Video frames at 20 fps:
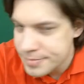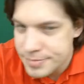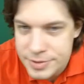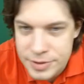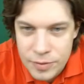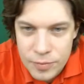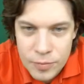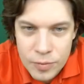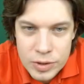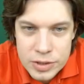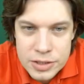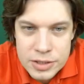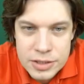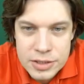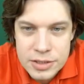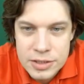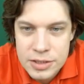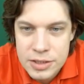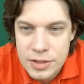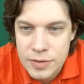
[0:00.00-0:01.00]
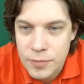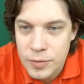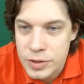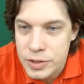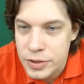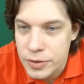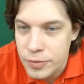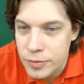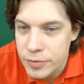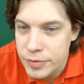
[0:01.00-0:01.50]
so what
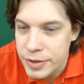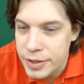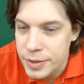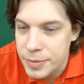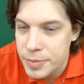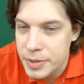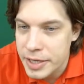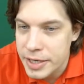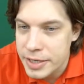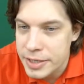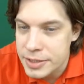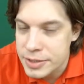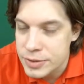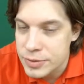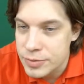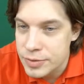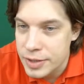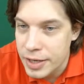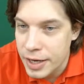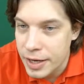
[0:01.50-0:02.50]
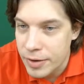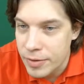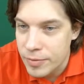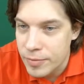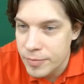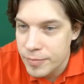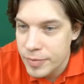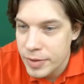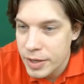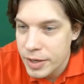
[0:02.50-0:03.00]
do you think black can do now?
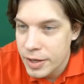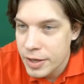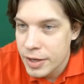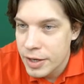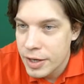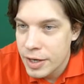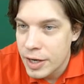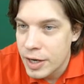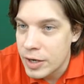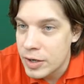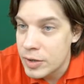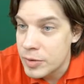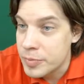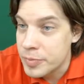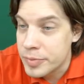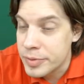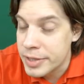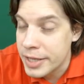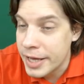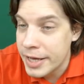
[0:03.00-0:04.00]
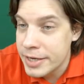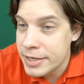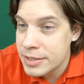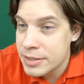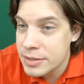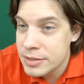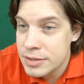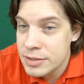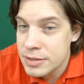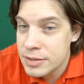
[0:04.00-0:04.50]
Black
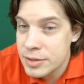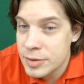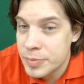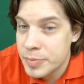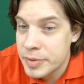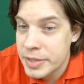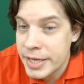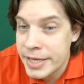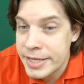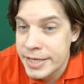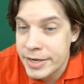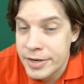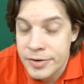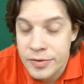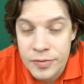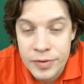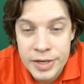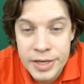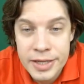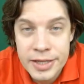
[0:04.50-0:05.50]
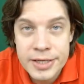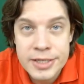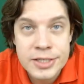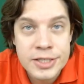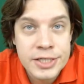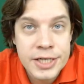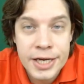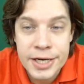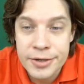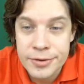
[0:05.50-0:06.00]
played a really
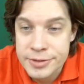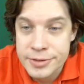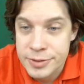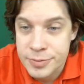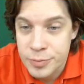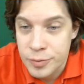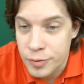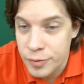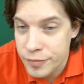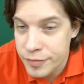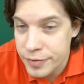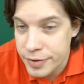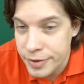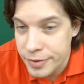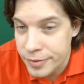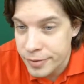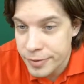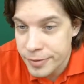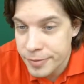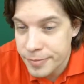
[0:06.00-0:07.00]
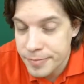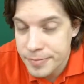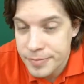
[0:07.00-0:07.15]
genius move here.